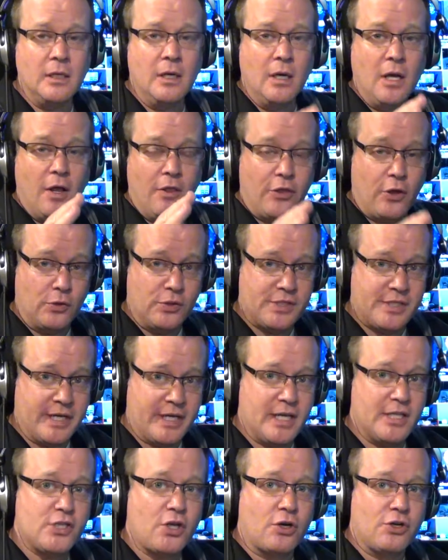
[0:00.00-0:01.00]
those tickets
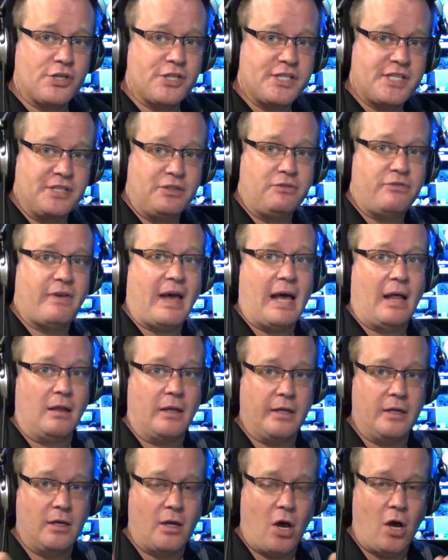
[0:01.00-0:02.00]
are still valid
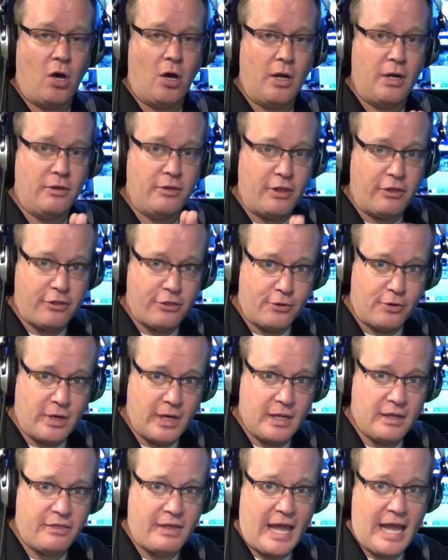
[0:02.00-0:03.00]
on the
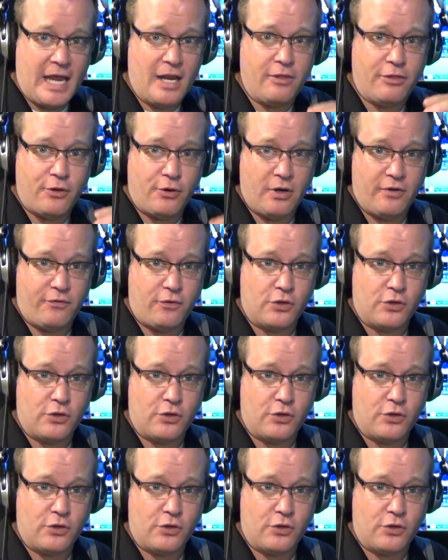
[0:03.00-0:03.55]
30th and 31st.